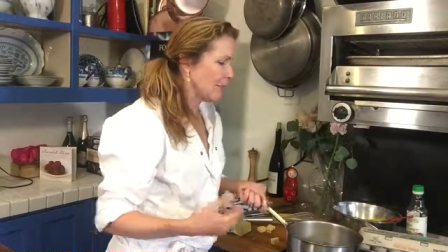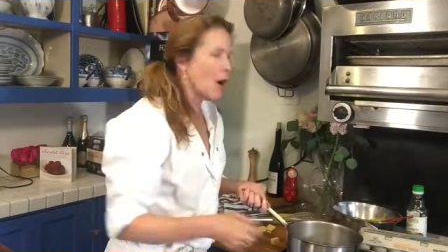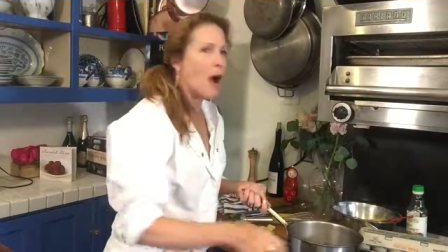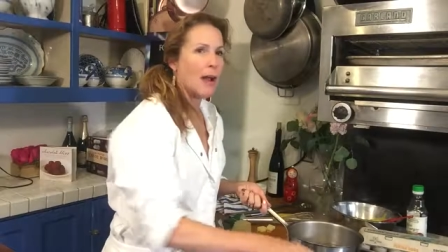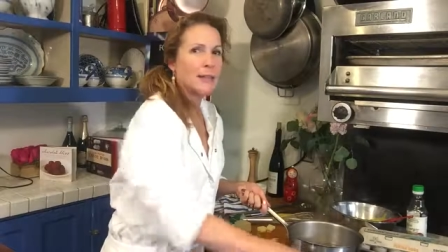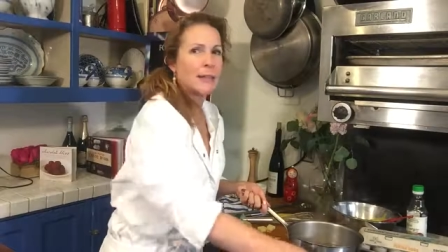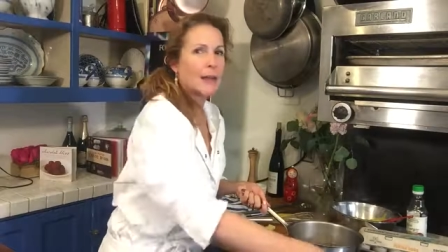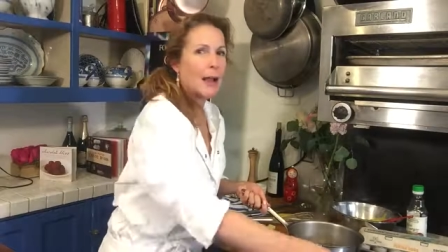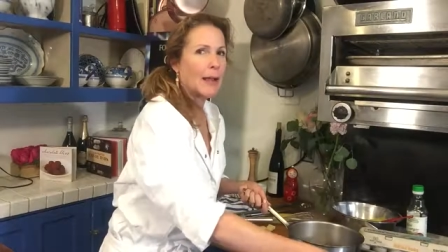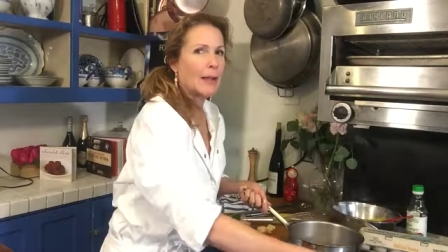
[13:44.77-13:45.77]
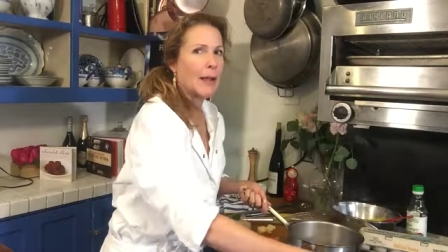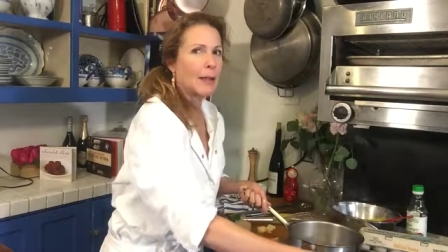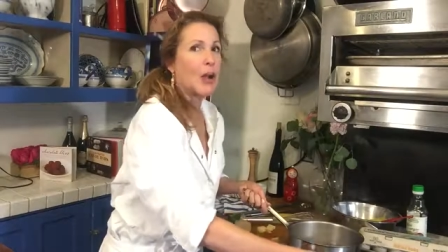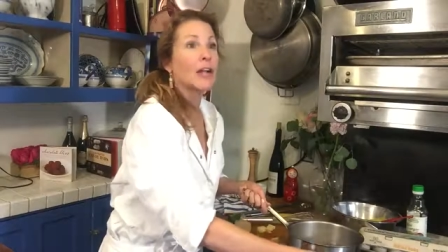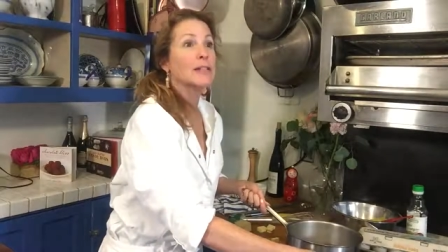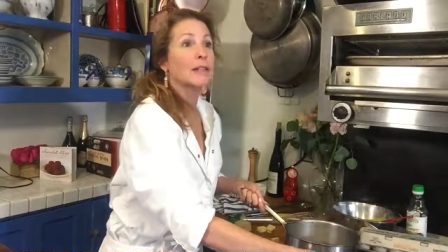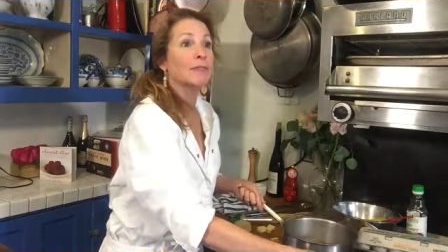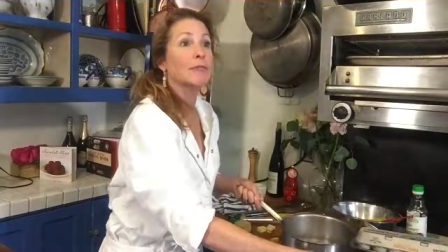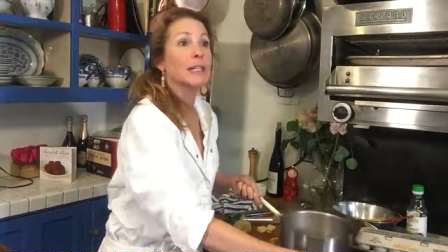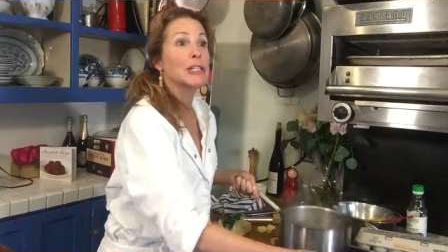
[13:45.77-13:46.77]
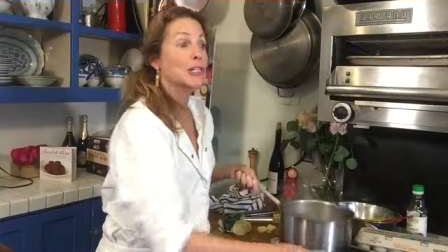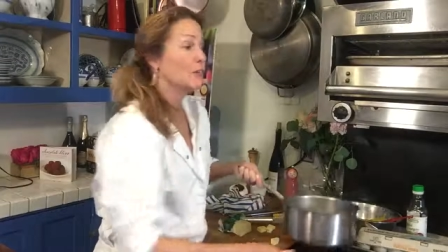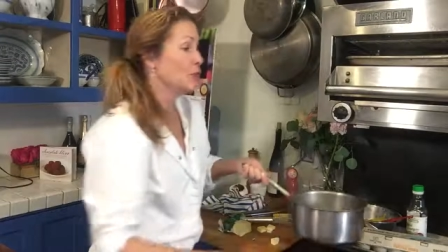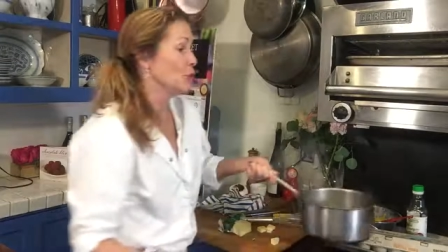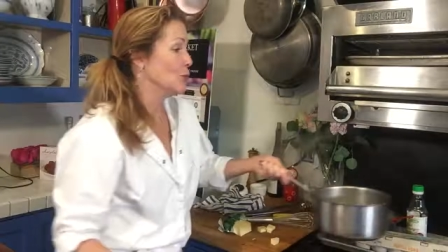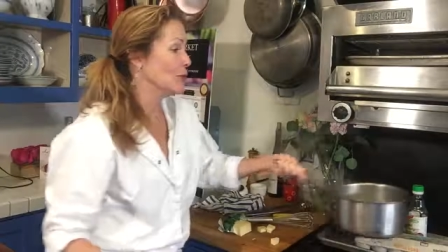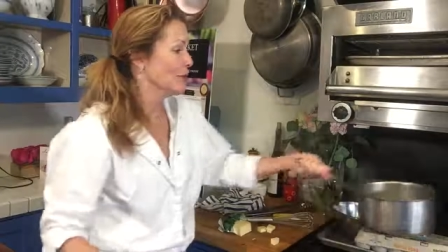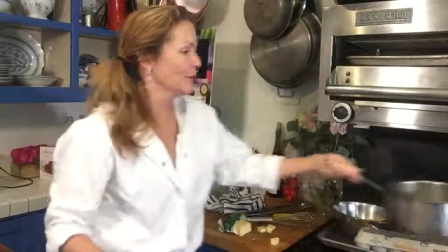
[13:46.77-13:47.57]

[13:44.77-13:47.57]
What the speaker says: Content, high content rich food.